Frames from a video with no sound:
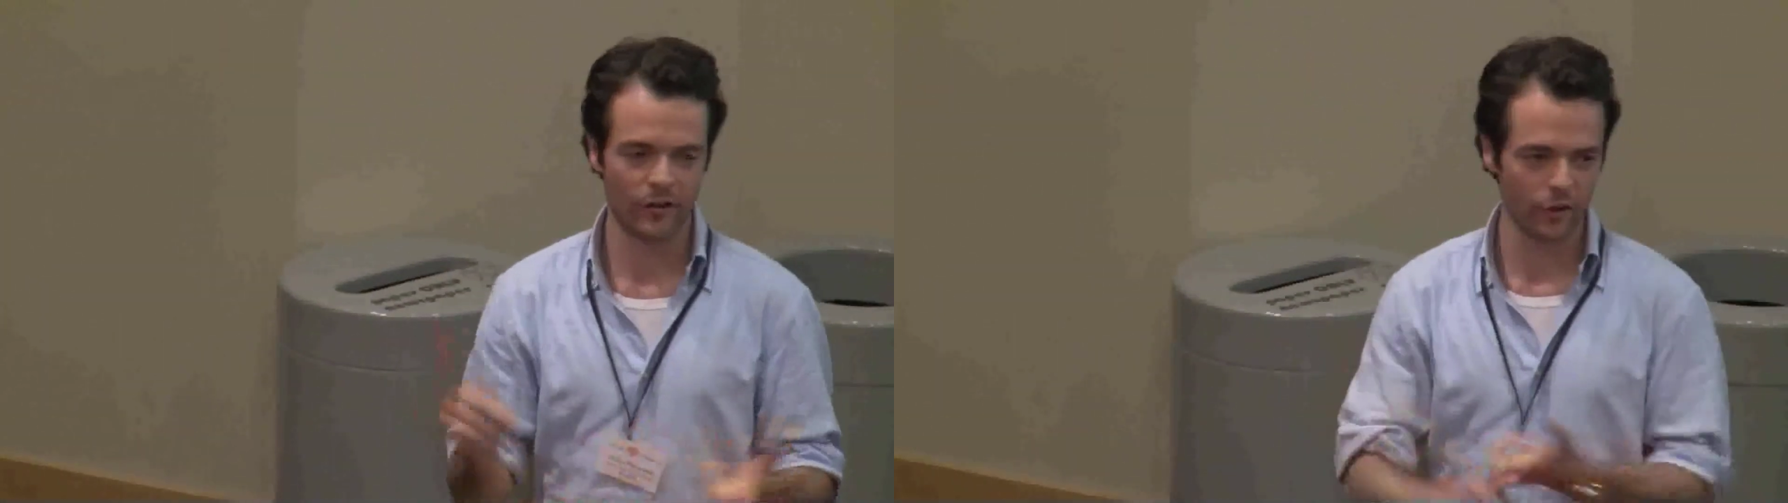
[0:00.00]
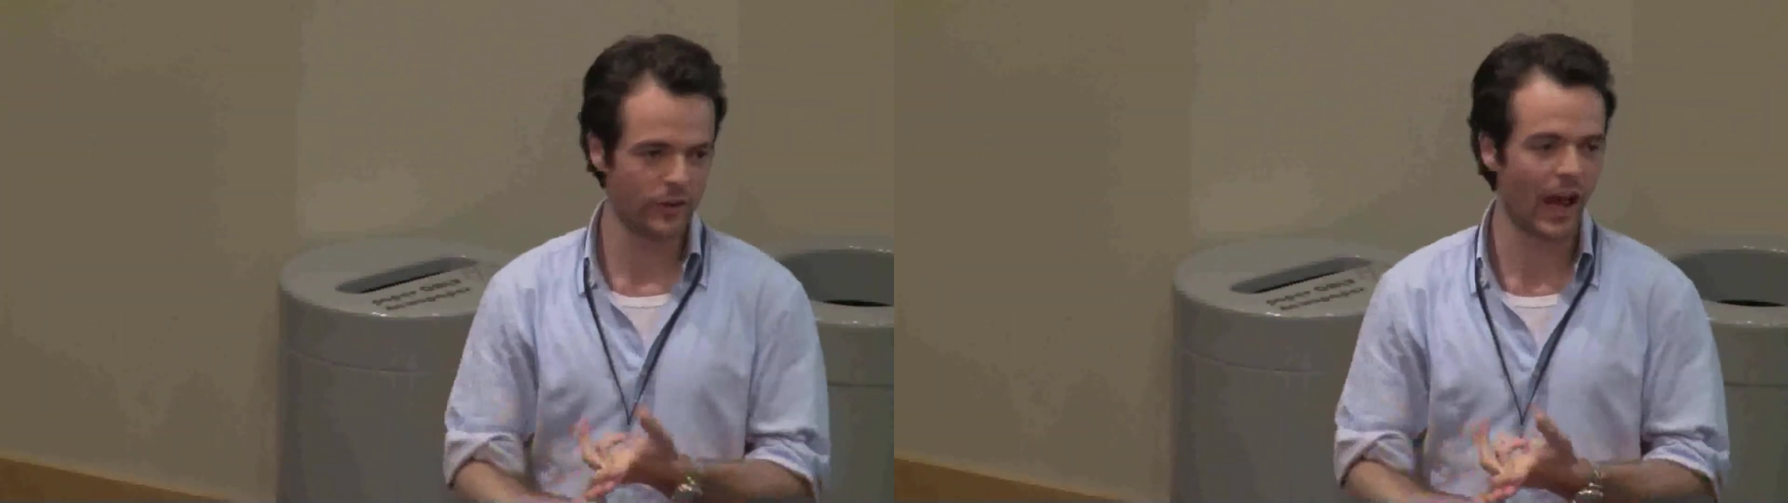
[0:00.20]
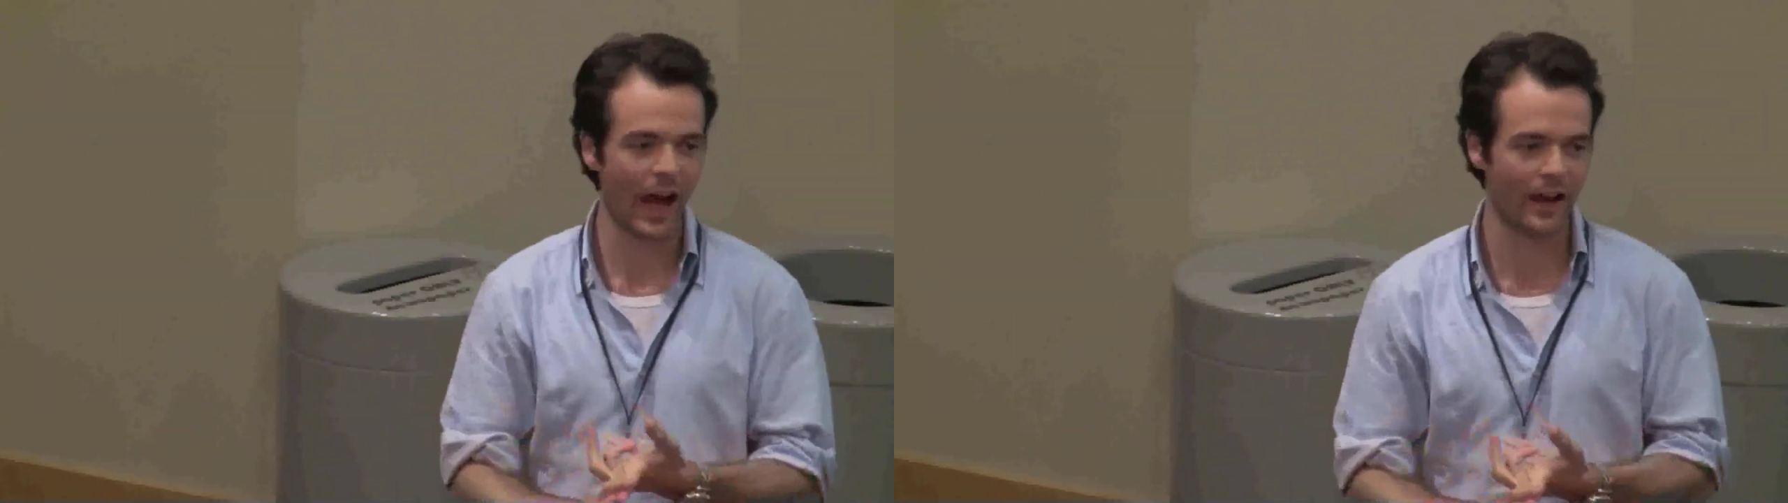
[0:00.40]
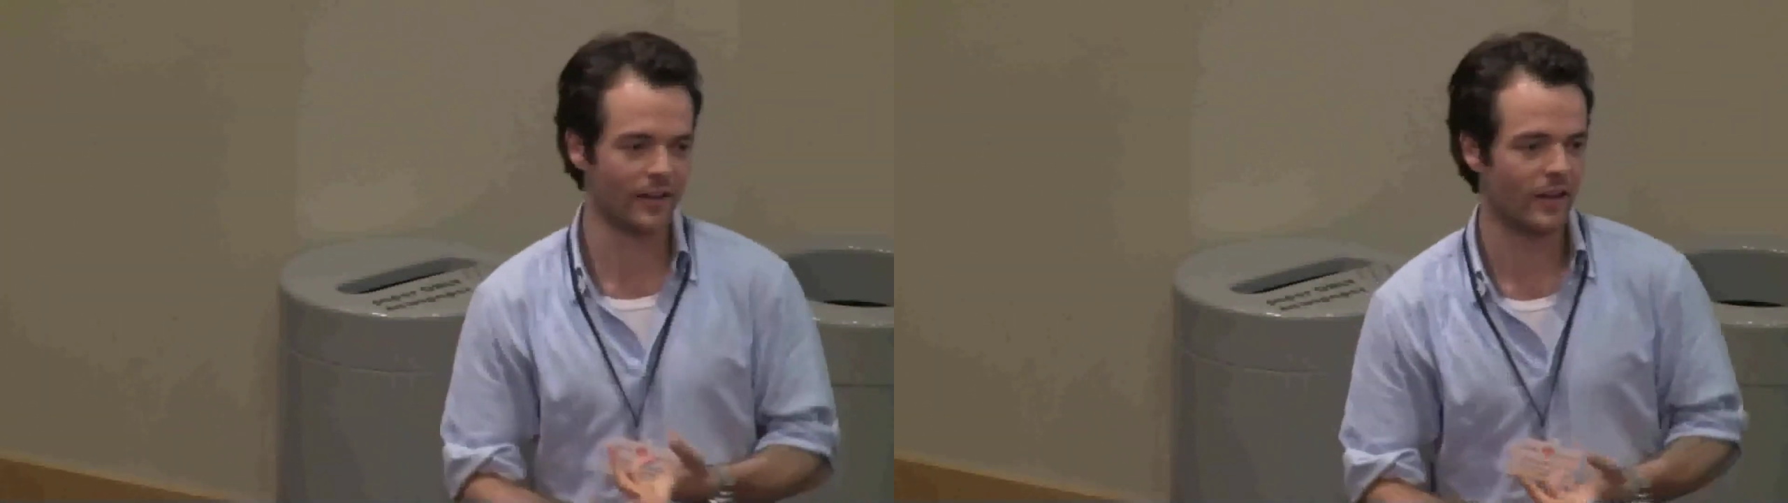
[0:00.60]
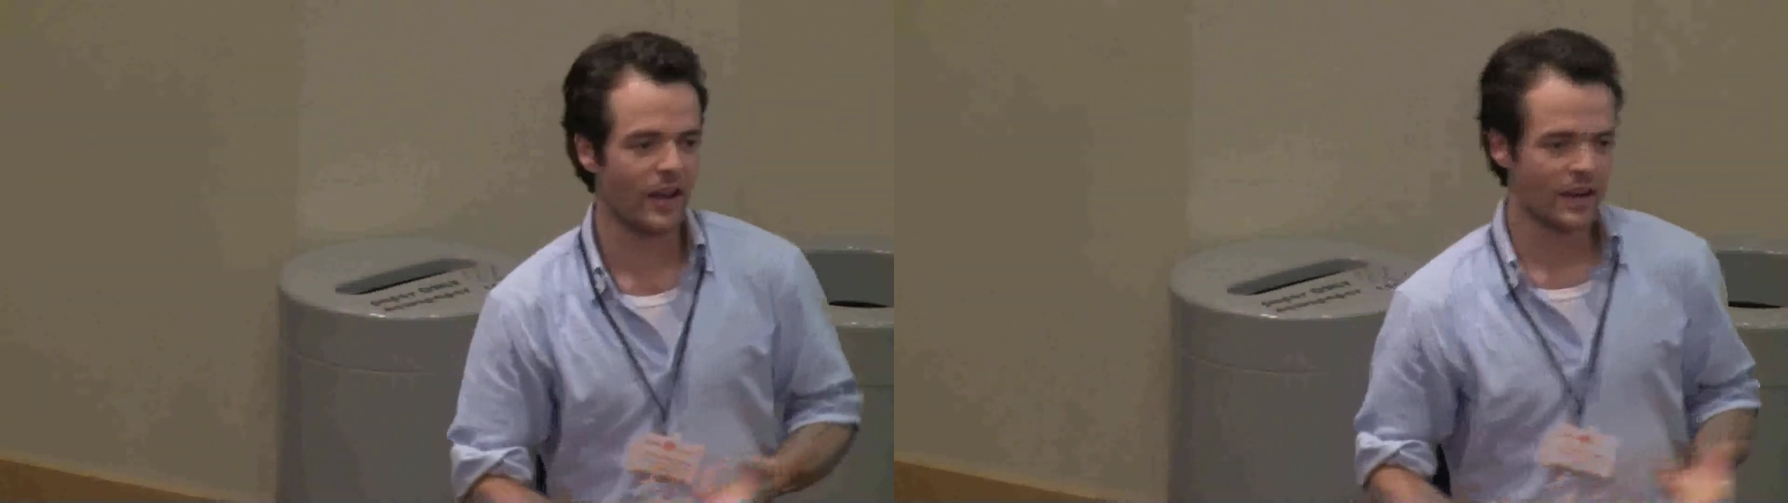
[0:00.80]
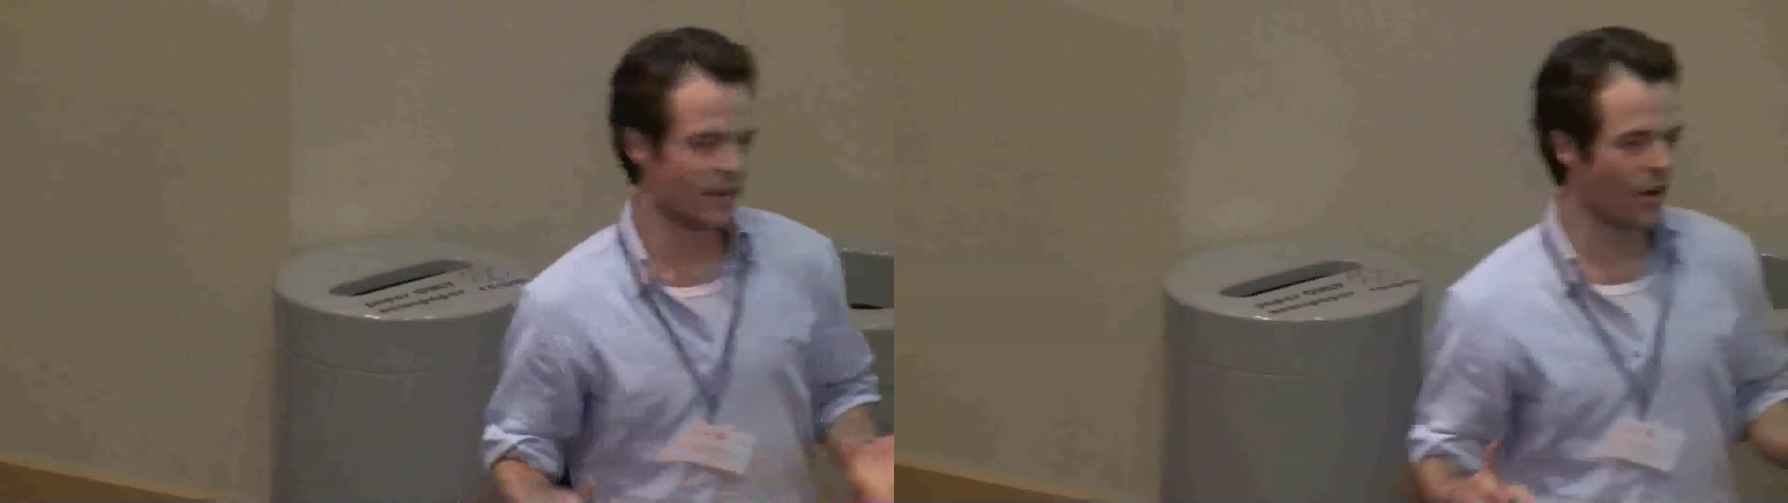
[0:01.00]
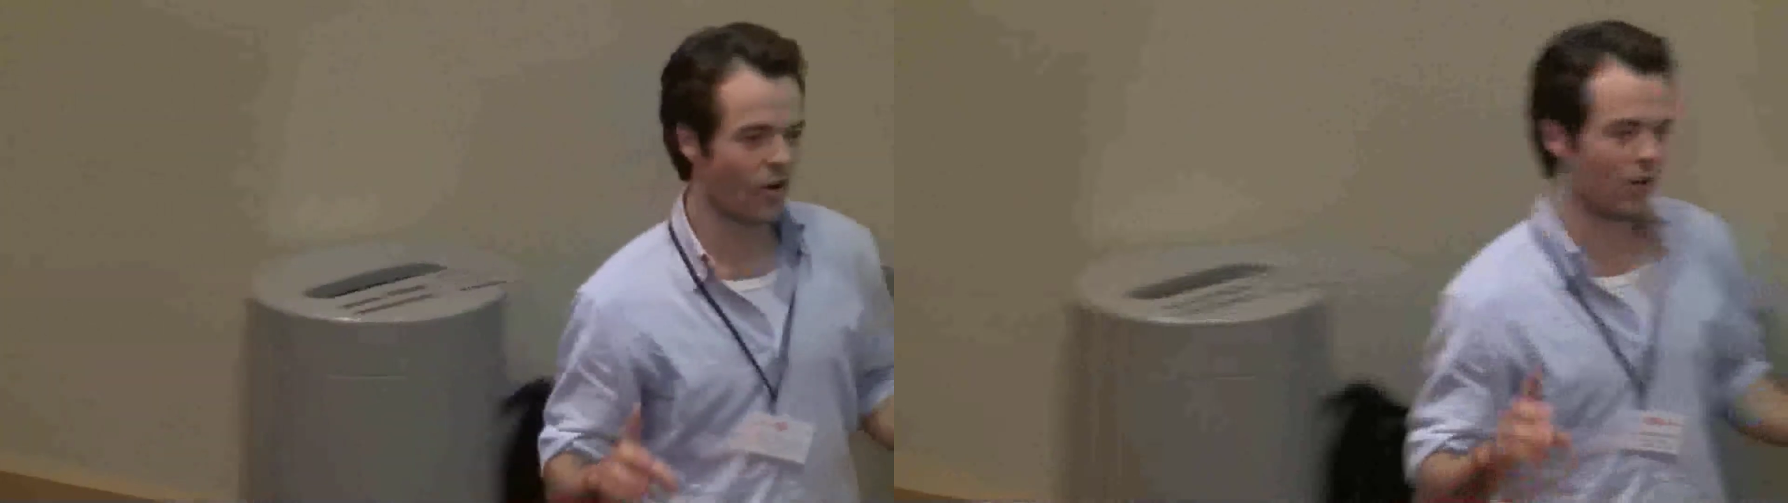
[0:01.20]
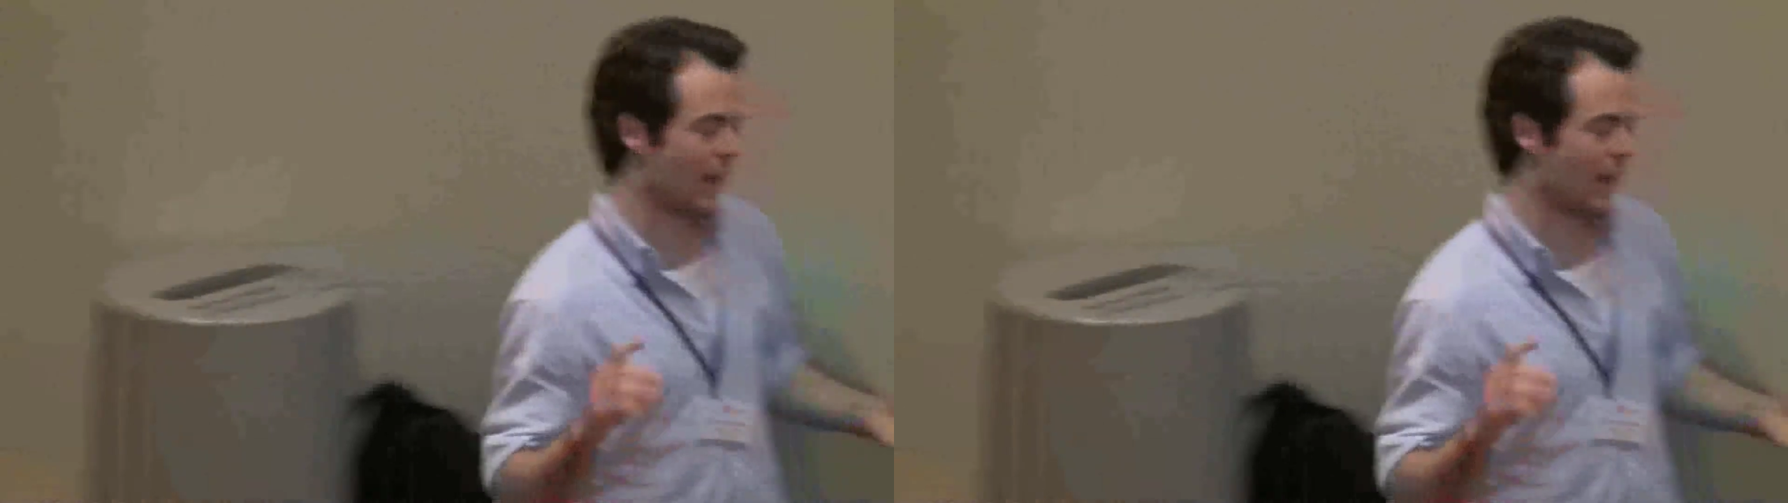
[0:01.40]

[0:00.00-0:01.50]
no ties, no